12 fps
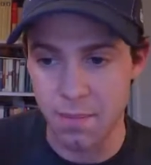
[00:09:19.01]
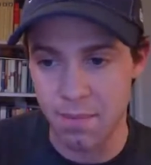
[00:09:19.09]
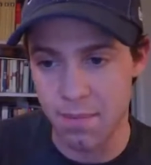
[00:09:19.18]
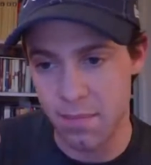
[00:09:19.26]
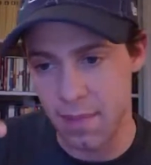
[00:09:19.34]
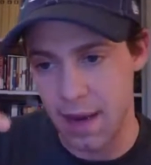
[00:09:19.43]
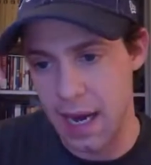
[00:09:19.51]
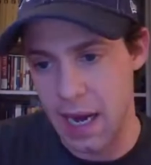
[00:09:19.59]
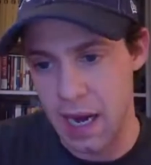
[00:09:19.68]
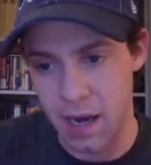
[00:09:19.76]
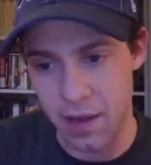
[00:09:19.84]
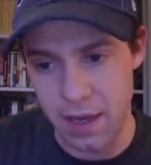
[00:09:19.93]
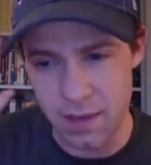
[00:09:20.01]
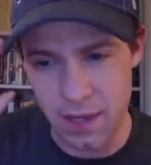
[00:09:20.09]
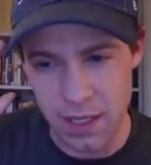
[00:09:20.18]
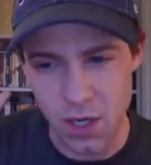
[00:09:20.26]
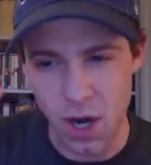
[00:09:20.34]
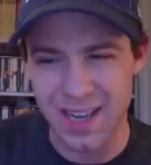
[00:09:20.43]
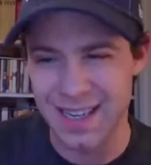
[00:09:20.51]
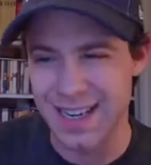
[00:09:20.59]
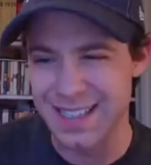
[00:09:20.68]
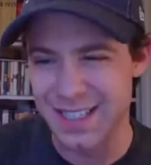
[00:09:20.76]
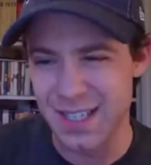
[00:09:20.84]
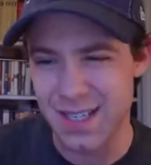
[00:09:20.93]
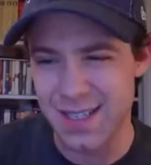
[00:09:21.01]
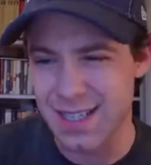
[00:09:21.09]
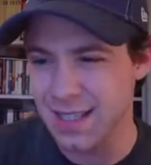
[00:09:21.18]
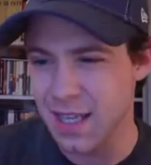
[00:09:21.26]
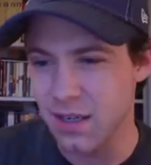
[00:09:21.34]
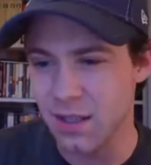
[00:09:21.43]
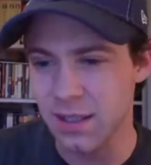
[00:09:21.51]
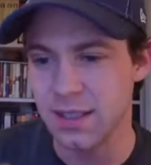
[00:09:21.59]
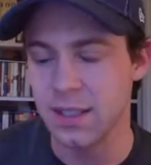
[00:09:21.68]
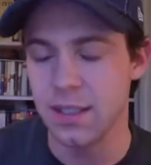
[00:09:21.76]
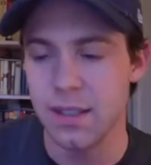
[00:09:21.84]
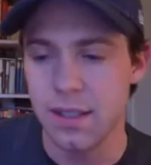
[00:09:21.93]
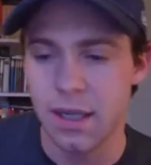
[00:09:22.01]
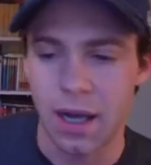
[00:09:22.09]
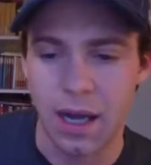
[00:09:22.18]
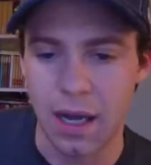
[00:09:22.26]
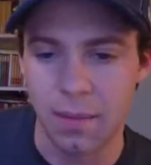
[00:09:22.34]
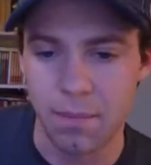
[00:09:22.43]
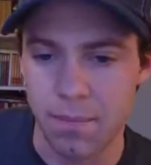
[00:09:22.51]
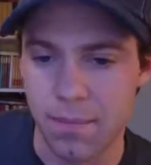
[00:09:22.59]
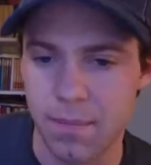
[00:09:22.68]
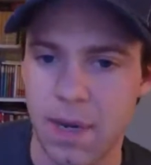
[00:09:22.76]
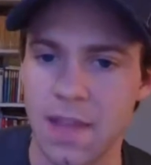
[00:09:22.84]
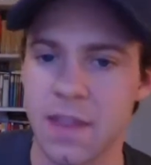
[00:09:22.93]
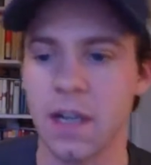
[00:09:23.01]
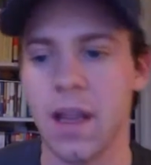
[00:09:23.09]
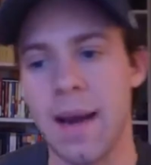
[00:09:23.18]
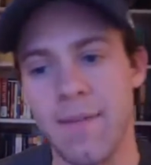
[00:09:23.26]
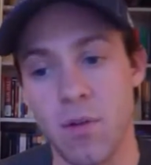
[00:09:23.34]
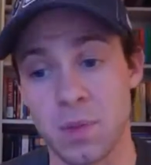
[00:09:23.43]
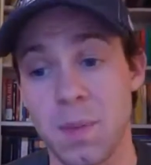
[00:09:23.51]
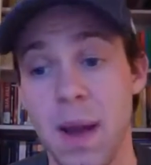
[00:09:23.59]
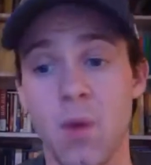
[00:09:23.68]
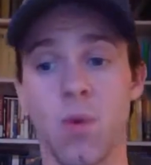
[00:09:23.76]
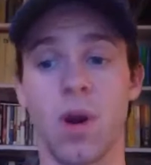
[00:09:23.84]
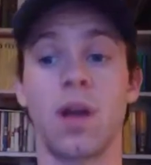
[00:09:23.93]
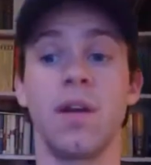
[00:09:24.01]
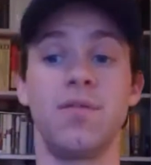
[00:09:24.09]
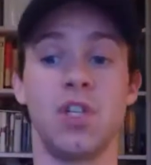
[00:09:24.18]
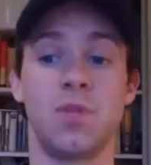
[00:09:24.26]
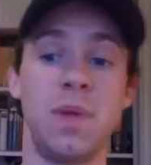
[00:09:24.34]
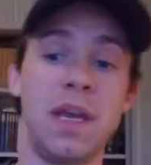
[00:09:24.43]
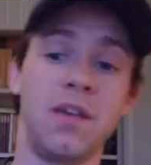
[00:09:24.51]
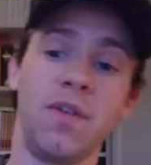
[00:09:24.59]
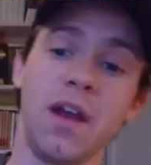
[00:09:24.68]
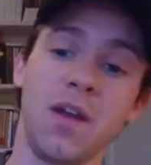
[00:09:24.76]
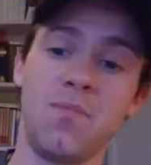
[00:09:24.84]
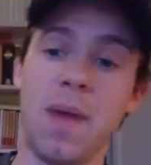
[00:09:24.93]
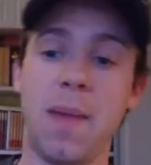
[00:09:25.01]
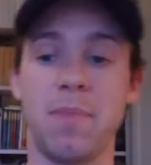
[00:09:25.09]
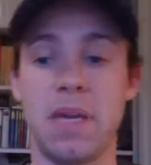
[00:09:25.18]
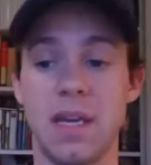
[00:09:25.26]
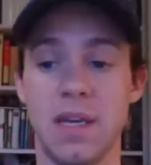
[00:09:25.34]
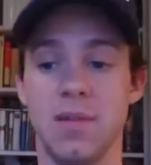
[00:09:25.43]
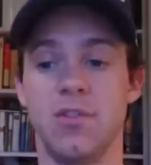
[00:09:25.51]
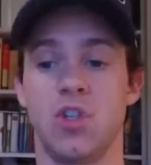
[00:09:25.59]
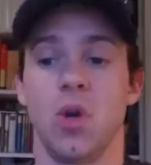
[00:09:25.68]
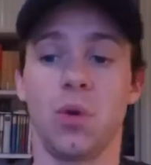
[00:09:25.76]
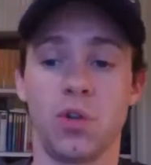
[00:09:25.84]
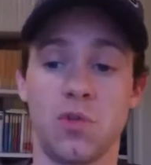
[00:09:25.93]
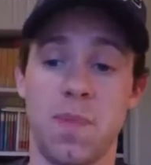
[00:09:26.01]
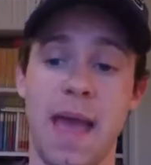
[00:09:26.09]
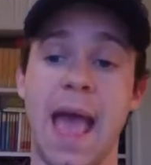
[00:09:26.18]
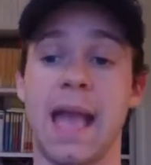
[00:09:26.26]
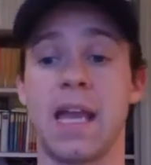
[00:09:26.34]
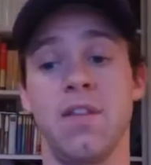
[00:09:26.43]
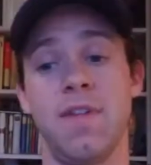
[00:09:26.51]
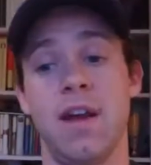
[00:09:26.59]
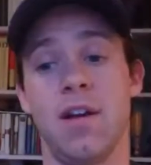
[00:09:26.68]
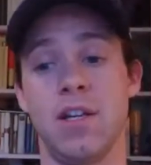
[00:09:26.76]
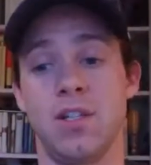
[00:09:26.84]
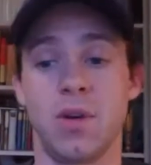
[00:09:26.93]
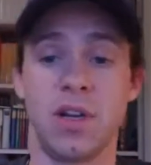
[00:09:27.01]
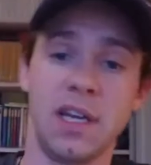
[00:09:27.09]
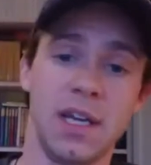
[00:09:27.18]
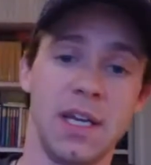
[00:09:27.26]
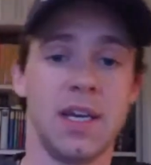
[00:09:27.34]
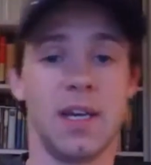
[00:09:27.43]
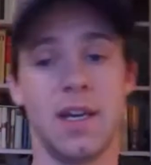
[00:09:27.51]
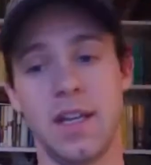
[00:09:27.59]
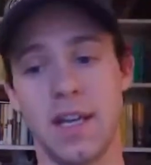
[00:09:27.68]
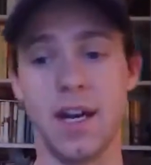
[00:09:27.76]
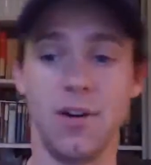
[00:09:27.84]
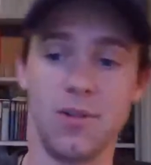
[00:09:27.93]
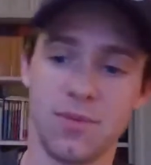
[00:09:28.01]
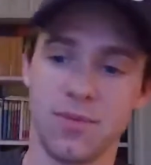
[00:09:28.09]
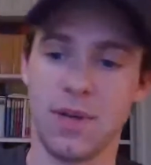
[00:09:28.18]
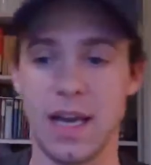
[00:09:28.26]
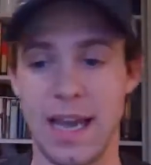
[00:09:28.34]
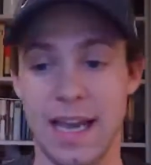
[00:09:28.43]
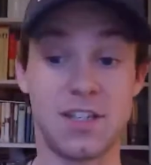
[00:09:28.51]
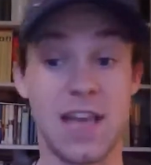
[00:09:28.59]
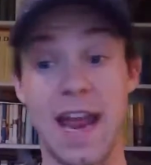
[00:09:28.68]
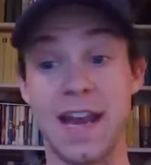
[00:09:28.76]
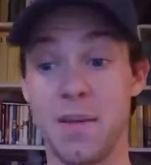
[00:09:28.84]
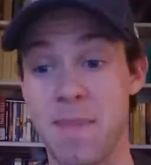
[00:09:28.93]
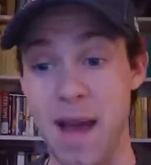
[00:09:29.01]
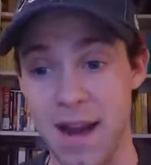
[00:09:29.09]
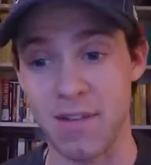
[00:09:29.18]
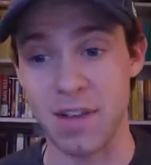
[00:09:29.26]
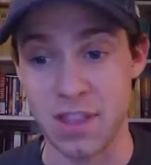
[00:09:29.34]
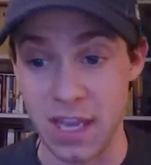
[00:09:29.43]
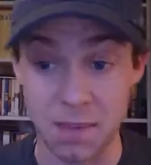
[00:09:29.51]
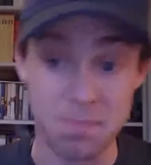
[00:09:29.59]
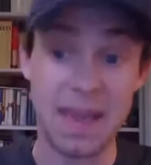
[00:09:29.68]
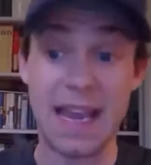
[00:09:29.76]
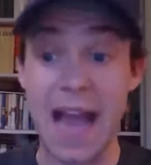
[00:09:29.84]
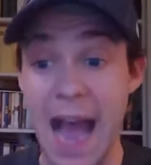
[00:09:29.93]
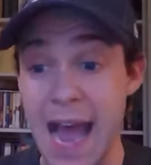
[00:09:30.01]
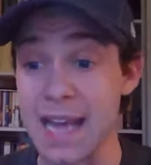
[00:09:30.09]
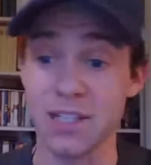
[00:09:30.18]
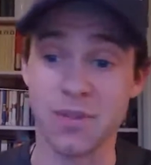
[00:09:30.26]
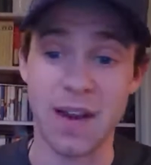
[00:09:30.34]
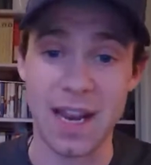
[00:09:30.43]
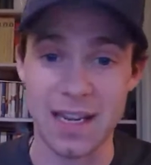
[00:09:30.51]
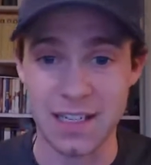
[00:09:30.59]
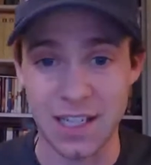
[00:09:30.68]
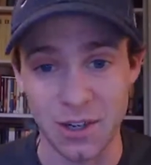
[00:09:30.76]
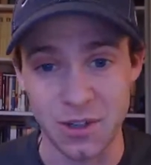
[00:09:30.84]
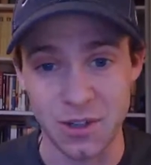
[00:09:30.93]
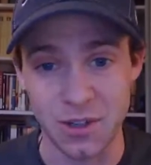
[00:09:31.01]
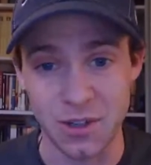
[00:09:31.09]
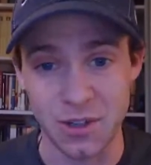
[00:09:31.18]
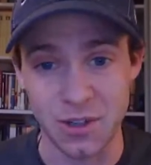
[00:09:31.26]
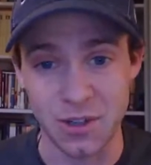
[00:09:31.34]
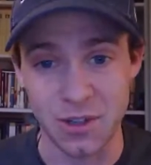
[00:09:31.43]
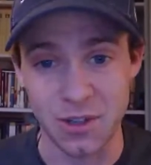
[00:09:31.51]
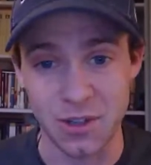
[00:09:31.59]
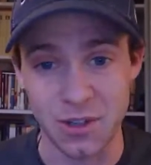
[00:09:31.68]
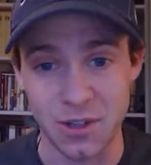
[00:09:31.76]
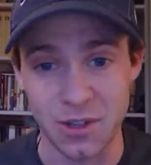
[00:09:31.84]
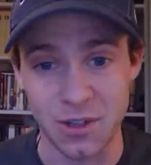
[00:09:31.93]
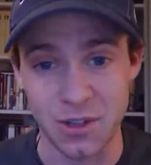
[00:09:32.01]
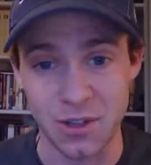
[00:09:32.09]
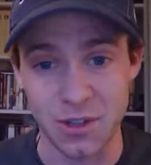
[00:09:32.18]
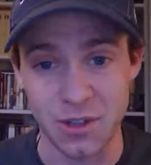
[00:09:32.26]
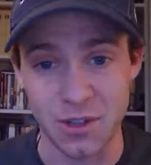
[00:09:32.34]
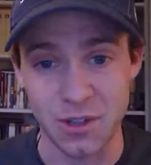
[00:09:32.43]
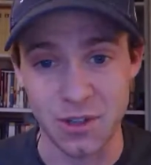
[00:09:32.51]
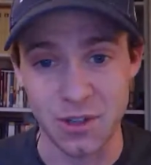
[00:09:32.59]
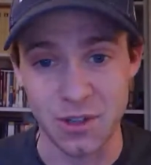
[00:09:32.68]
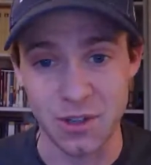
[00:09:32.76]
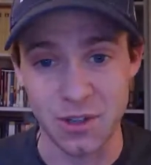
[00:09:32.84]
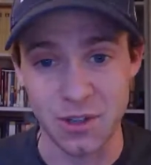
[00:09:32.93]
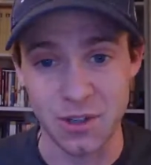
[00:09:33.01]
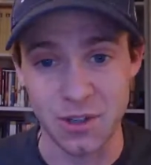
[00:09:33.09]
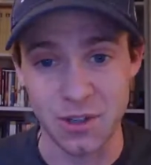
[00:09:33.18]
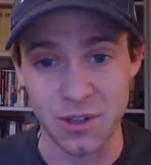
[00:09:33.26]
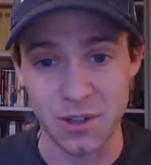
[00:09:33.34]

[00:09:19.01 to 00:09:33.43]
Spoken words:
My hair, they darkened it just a little. And then a lot of it was my work of just being very peppy and shoulders back and very sort of, excited about everything. Big eyes, right? Young men tend to have big eyes about everything.